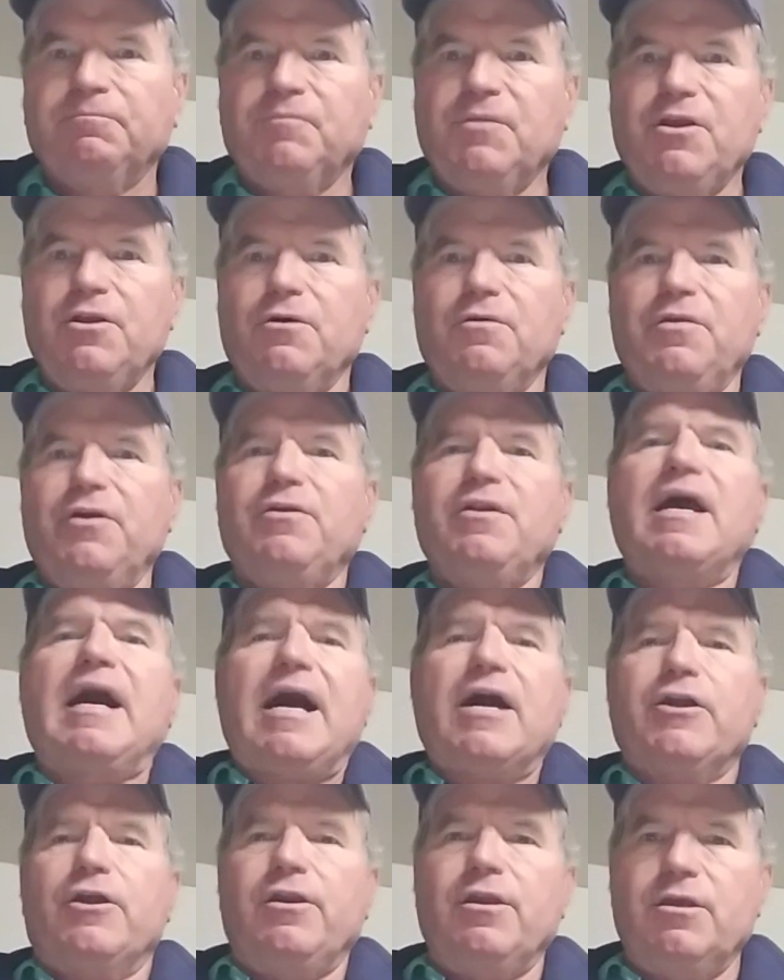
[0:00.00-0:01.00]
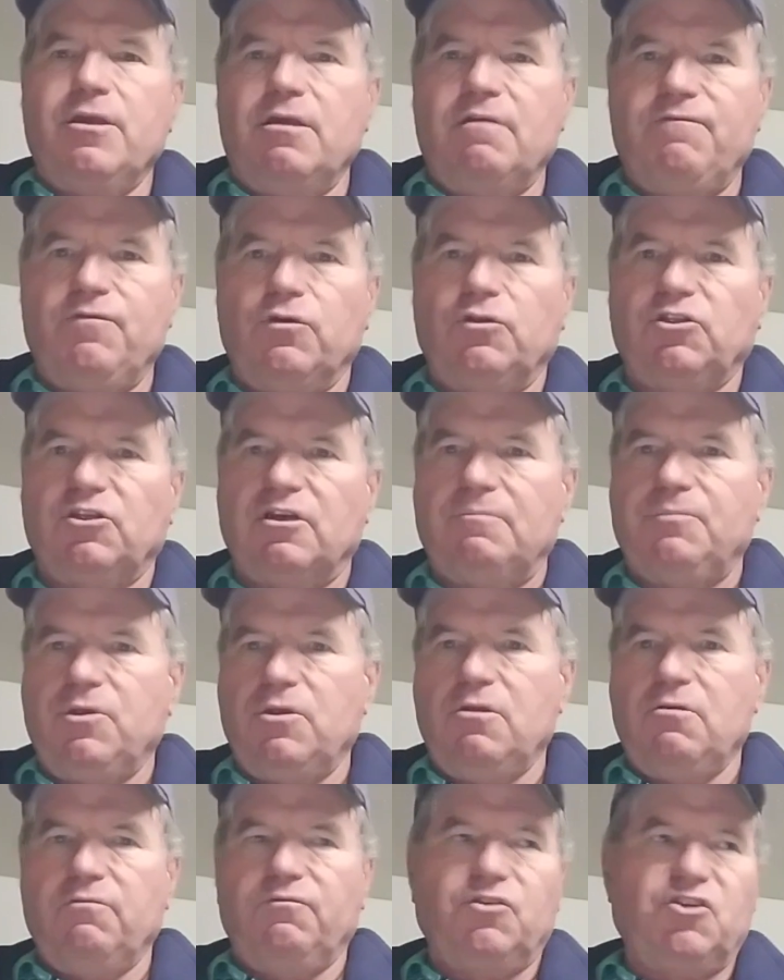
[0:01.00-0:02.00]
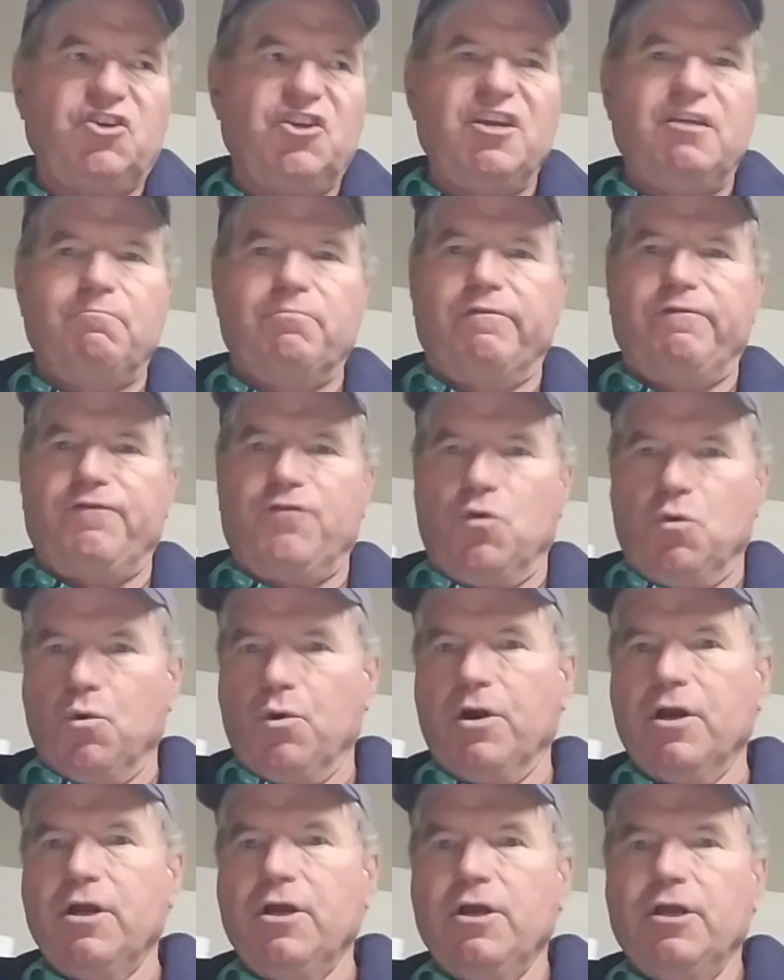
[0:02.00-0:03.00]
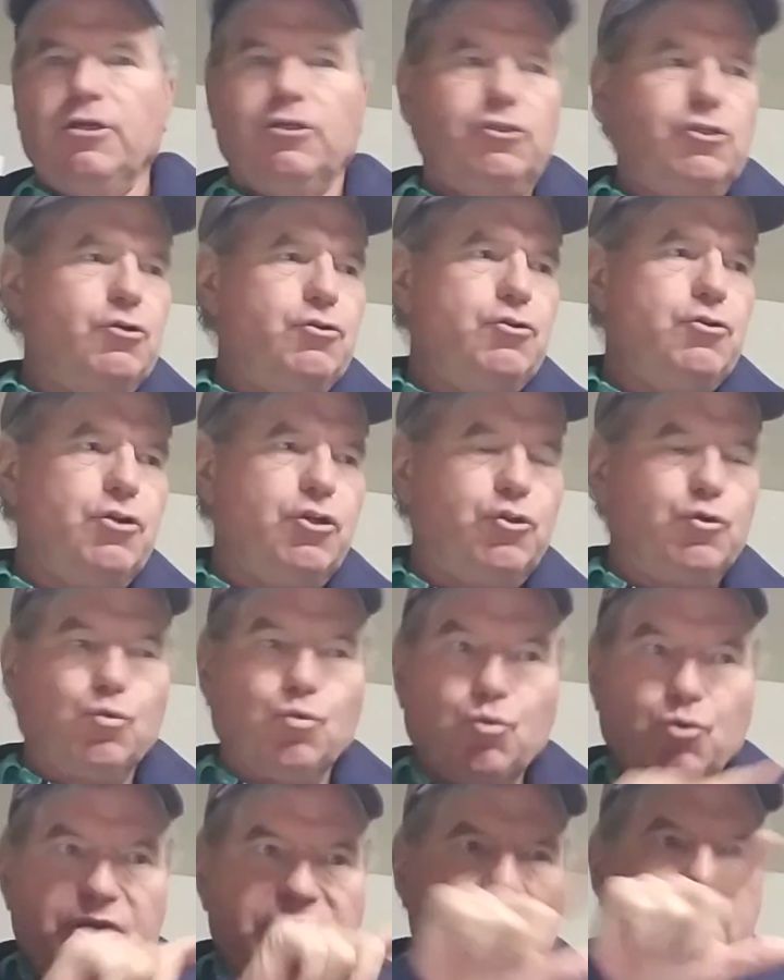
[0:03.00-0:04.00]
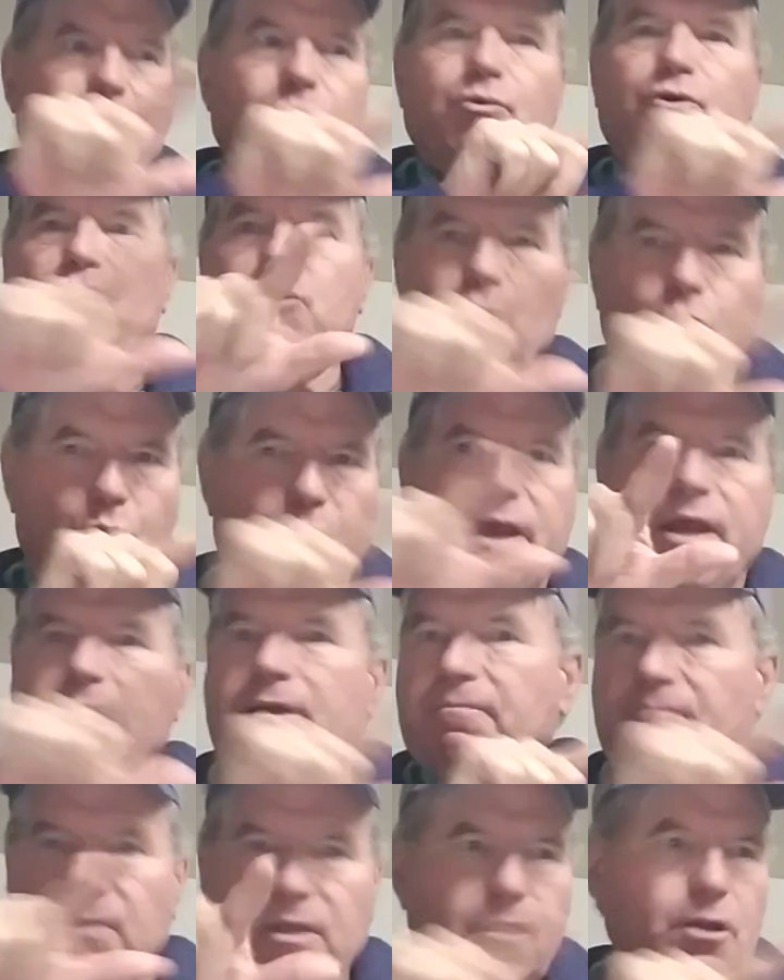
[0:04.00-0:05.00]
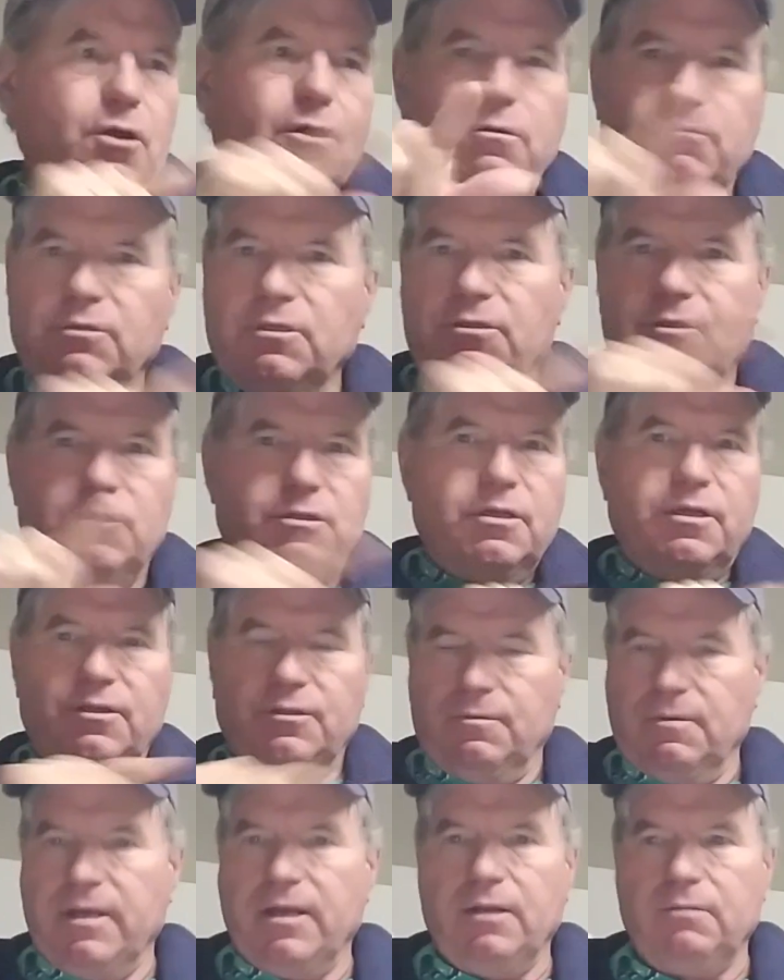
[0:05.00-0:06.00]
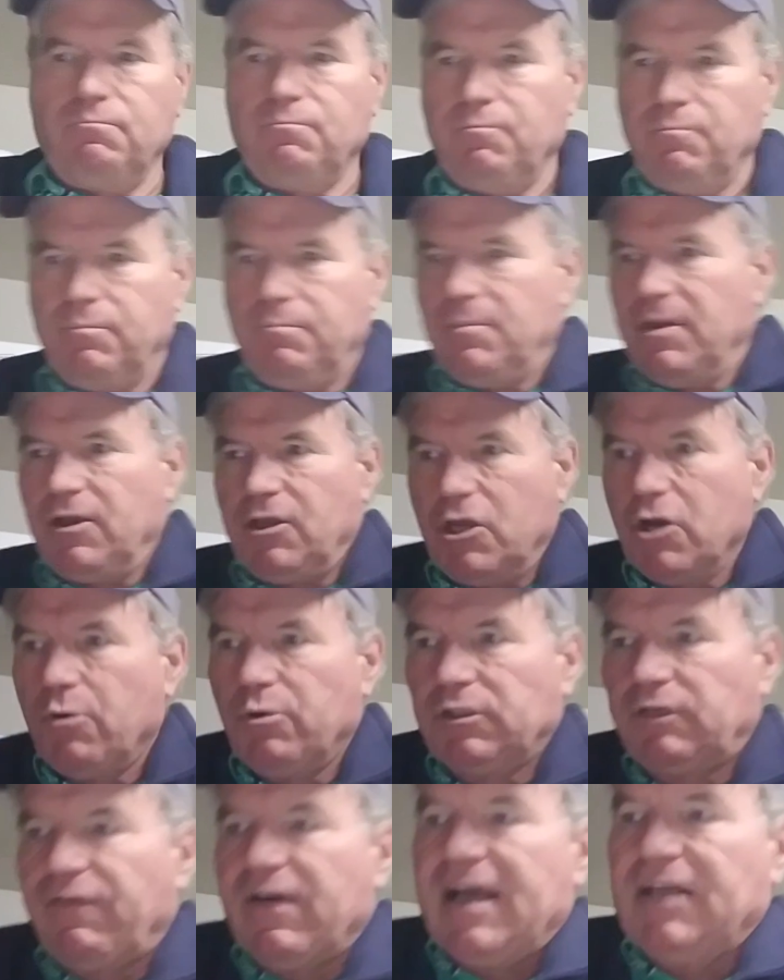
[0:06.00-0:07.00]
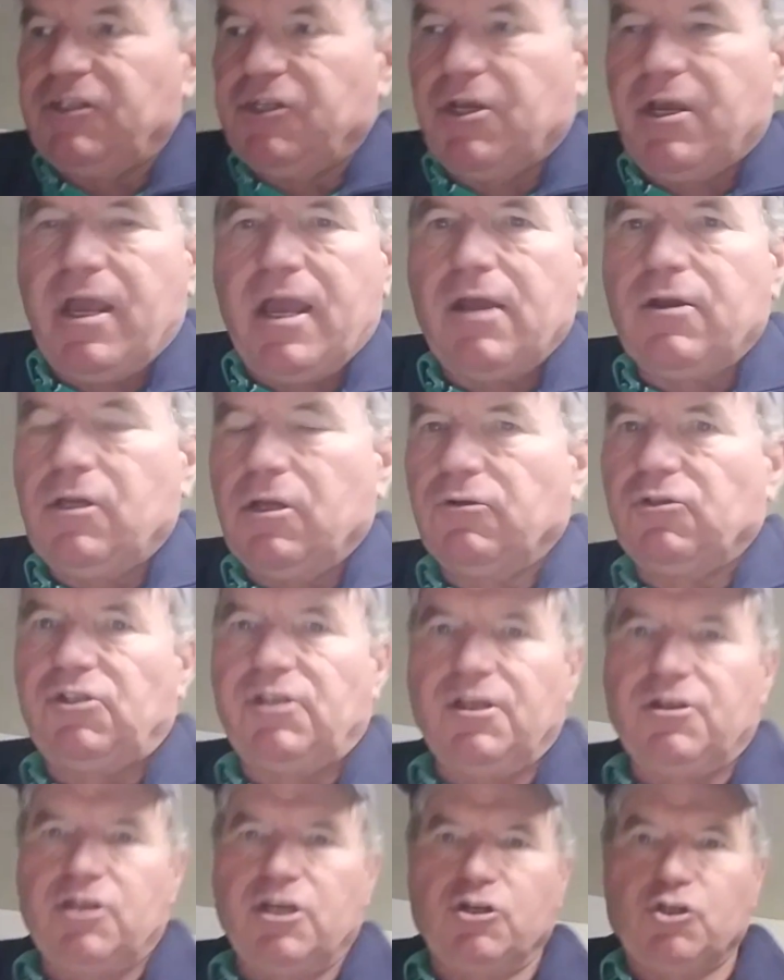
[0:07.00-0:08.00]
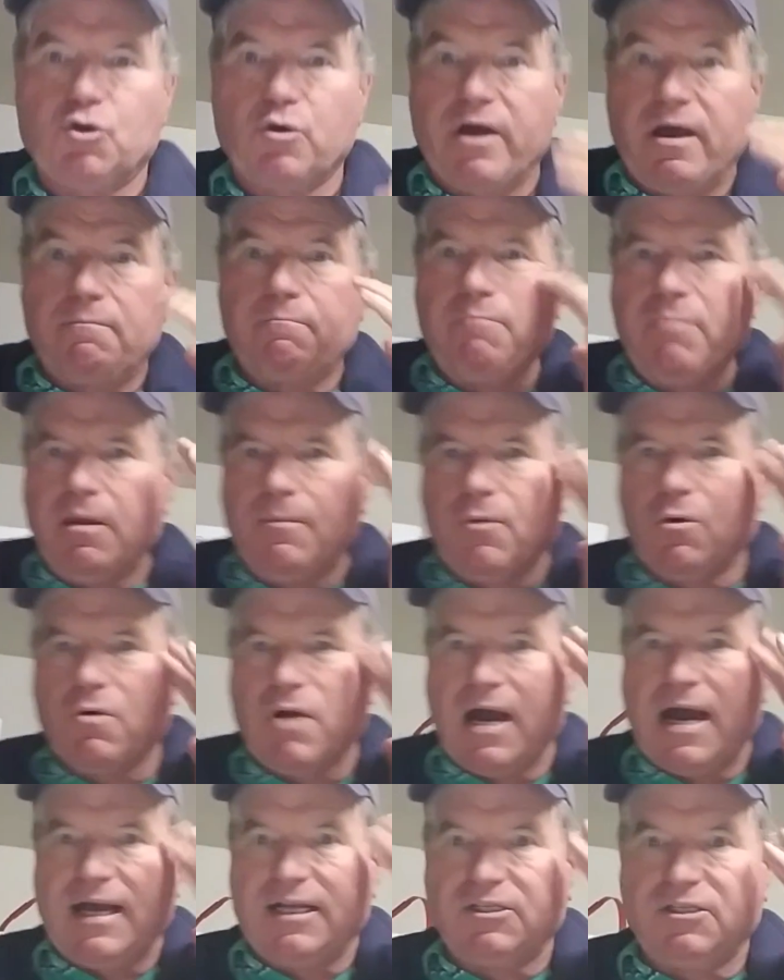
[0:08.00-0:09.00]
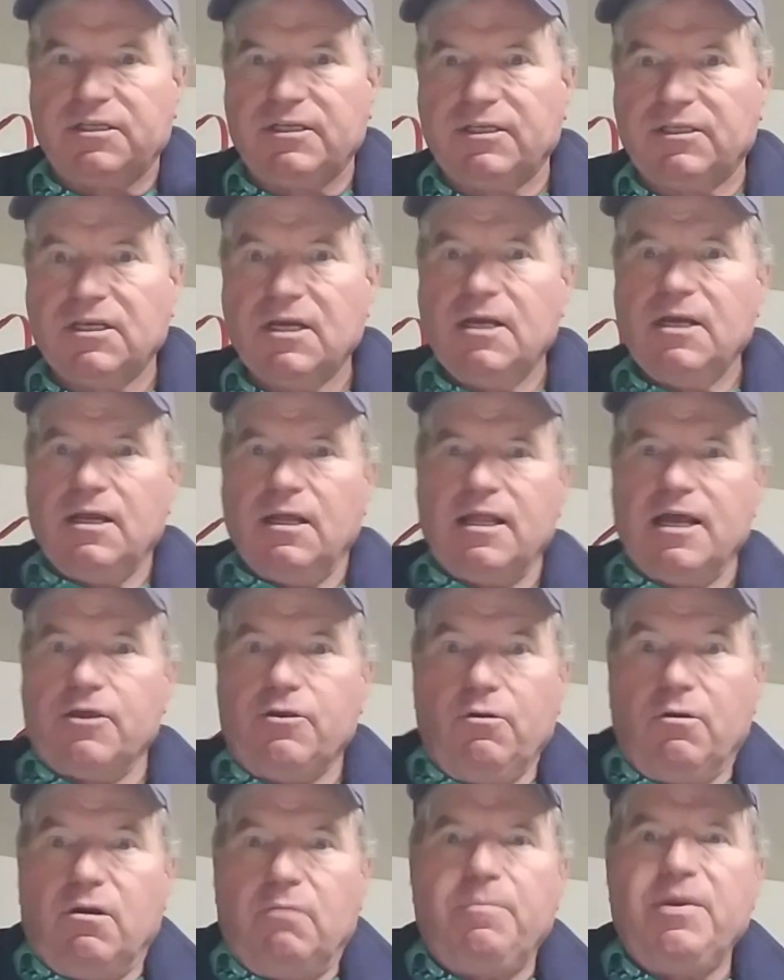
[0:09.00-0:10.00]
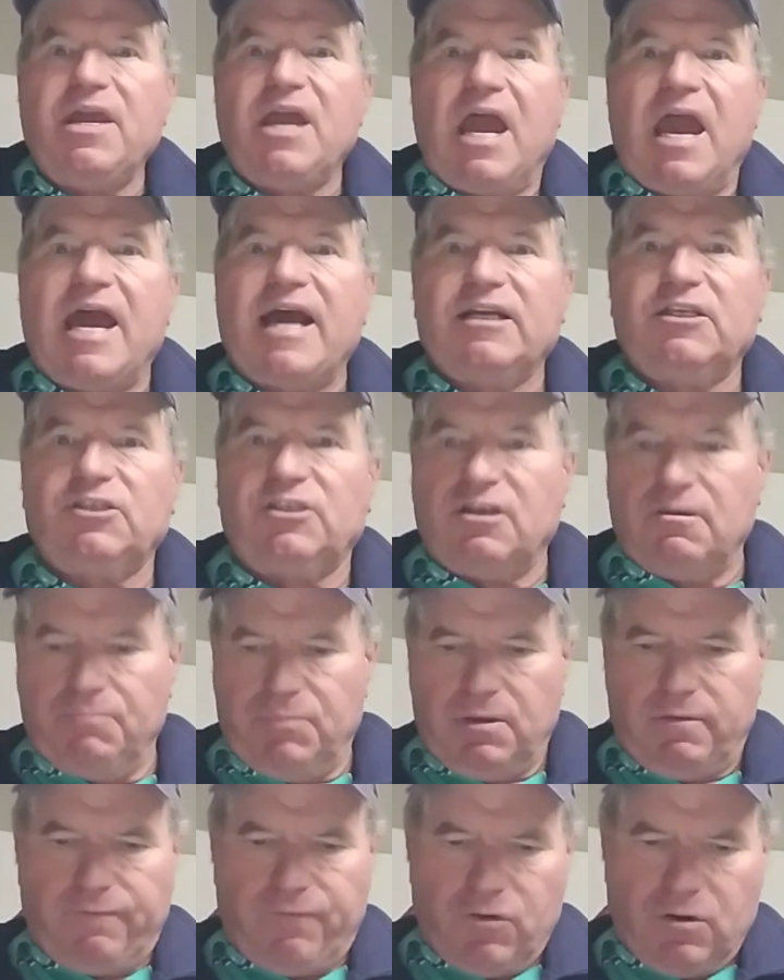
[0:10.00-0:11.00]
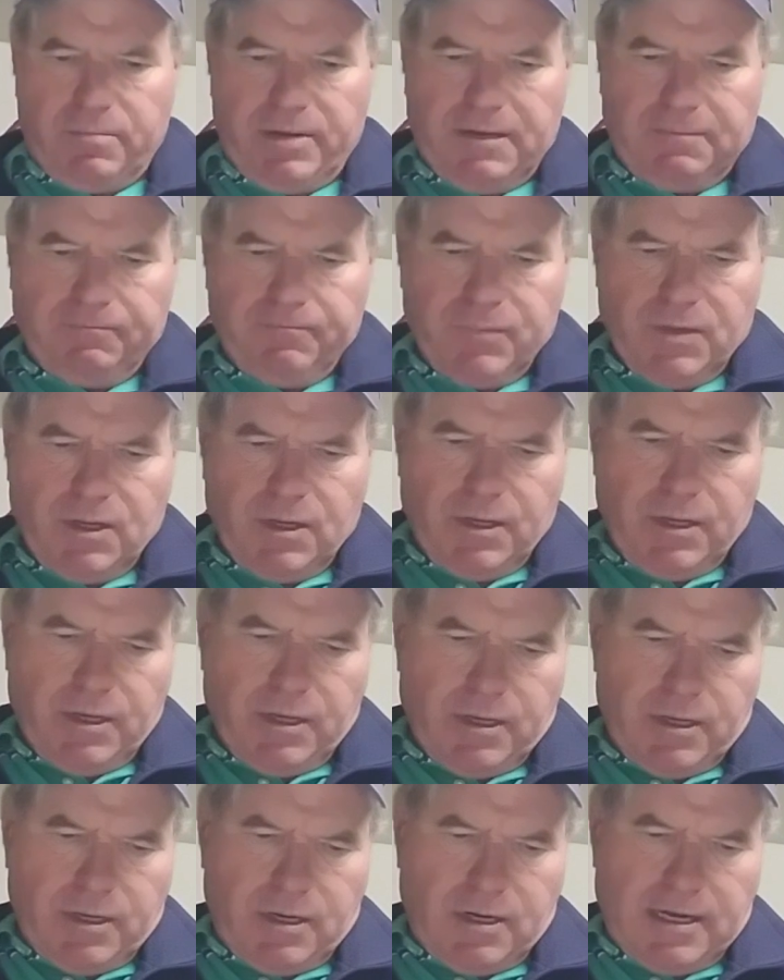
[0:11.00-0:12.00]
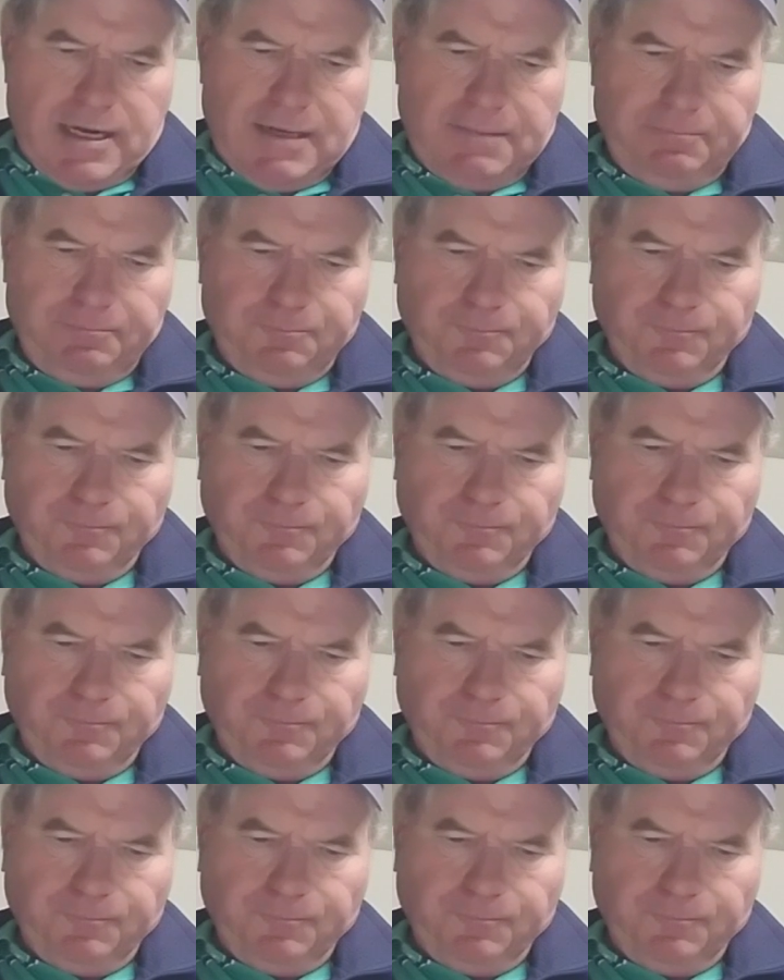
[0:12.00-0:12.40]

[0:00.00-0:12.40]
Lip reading: You know, they're not going to give you something you've seen before. So you just read it real quick, you know, and go as fast as you can. Don't sit there trying to memorize this like you're going to be asked something from it. All right.